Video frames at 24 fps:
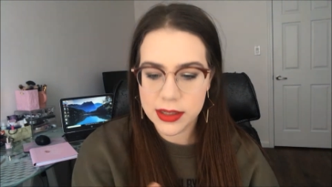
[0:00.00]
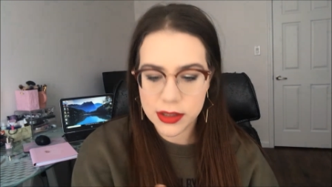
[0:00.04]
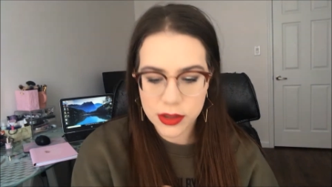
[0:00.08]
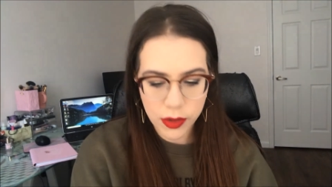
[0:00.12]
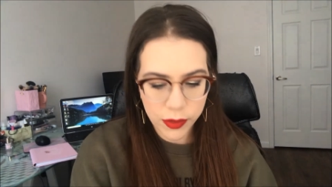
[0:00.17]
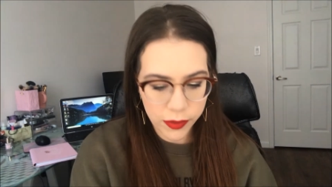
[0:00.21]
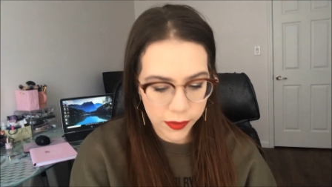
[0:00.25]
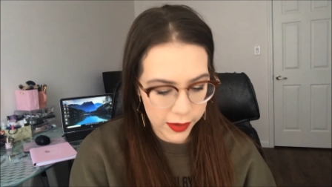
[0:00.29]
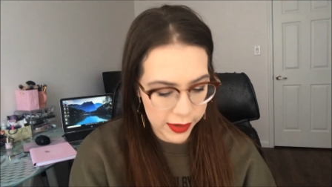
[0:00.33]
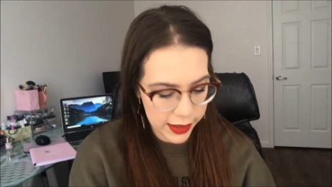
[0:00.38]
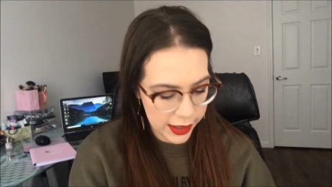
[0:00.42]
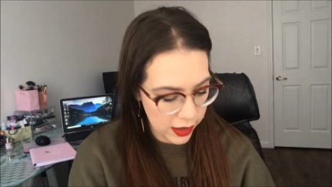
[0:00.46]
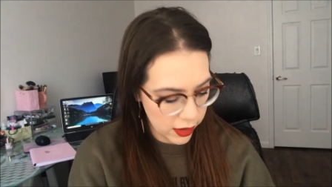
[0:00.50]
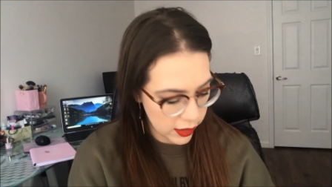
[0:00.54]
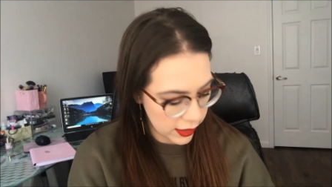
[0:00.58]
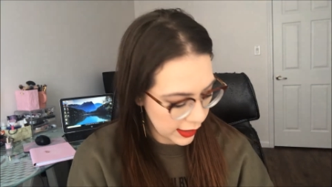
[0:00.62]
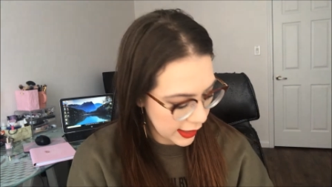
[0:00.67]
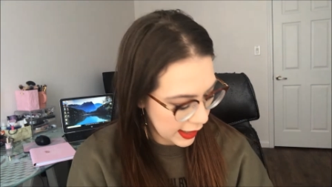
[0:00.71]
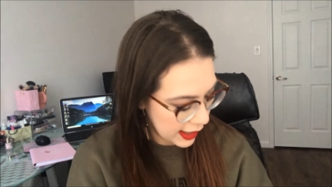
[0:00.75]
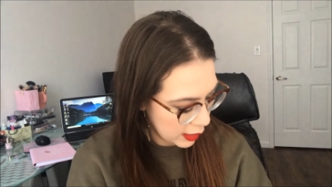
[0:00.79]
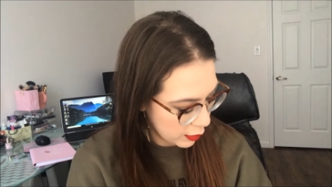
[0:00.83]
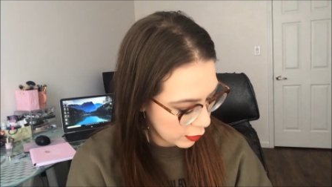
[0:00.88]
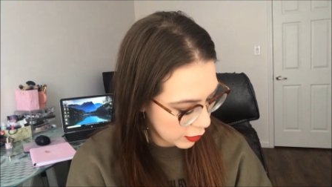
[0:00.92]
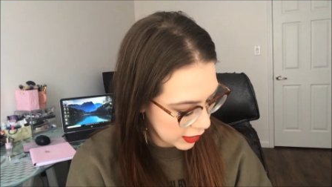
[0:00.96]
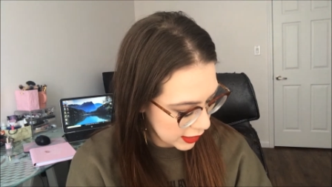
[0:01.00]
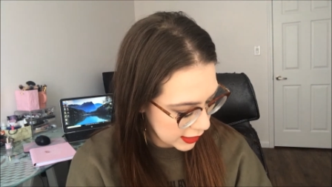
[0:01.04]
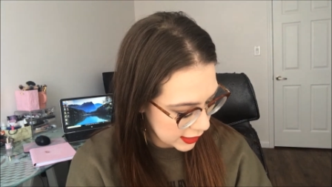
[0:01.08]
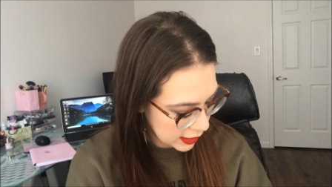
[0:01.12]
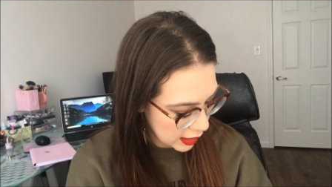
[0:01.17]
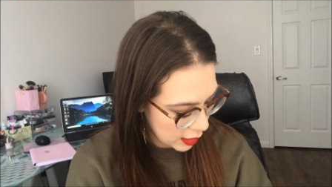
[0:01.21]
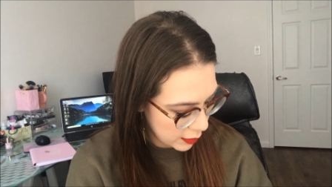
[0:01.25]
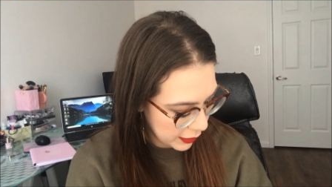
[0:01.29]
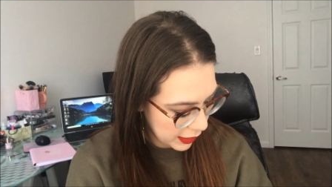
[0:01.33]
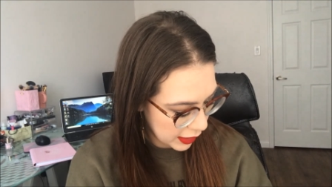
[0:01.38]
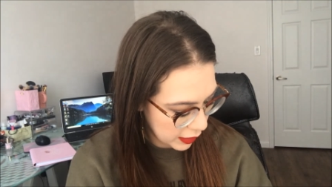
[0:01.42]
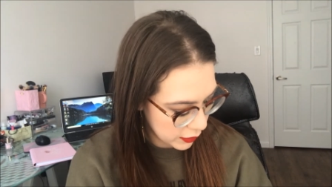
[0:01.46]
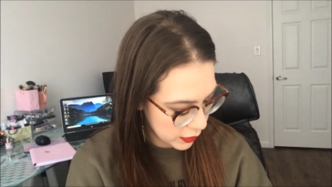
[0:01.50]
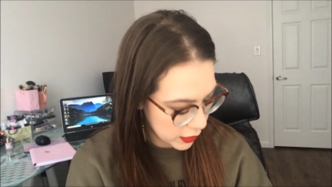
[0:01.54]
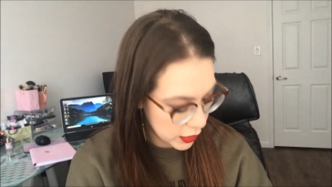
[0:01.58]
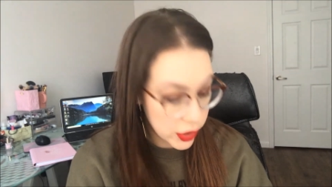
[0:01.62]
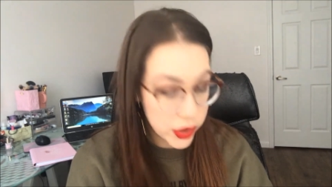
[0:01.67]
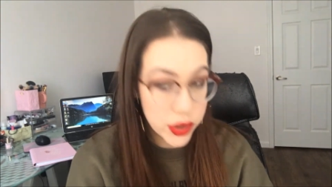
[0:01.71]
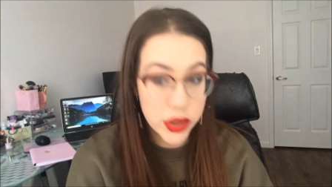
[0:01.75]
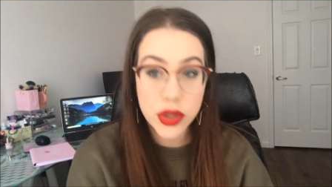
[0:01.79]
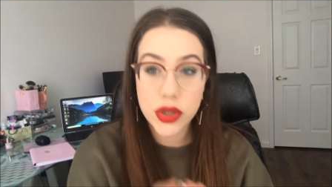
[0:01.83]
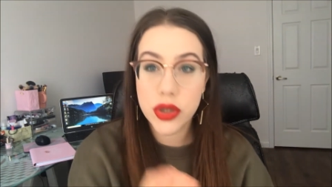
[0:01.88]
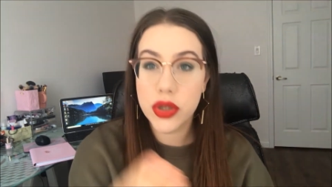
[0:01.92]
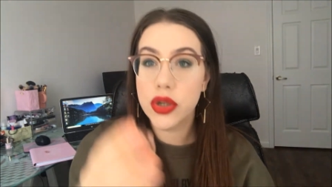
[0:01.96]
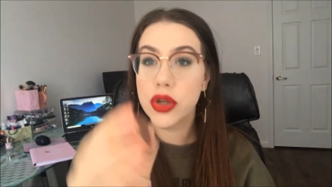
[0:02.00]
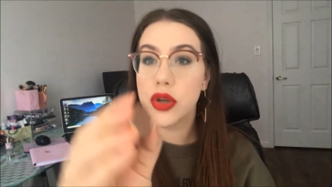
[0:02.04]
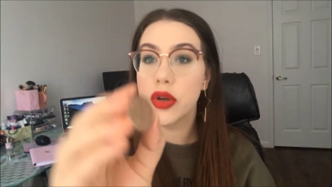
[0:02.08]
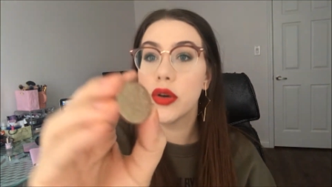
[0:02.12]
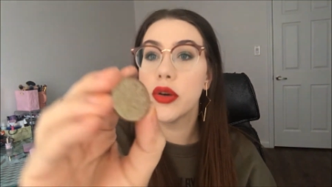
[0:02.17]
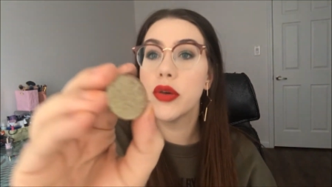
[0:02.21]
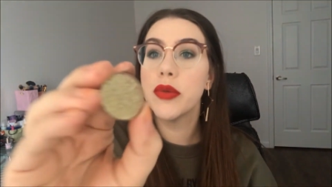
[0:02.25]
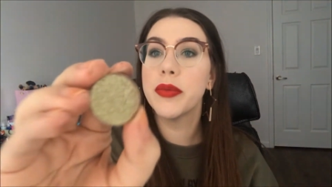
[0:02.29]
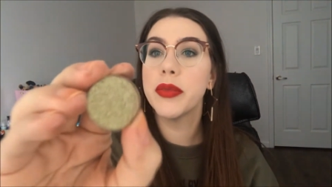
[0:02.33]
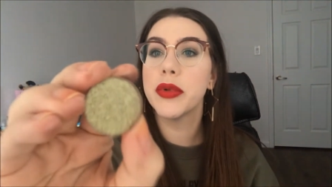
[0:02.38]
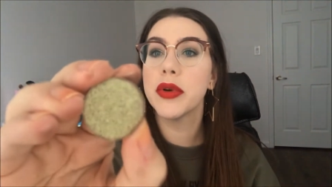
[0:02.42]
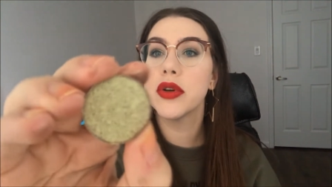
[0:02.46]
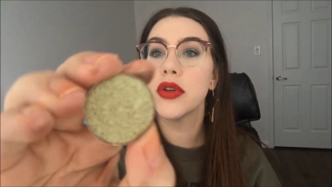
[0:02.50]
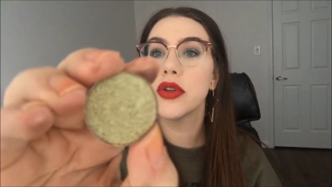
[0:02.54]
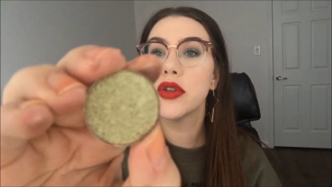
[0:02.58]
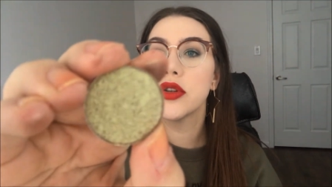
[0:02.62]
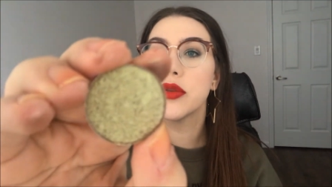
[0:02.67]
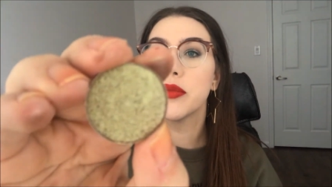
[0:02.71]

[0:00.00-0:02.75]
that's so funny. On camera, it's coming out super,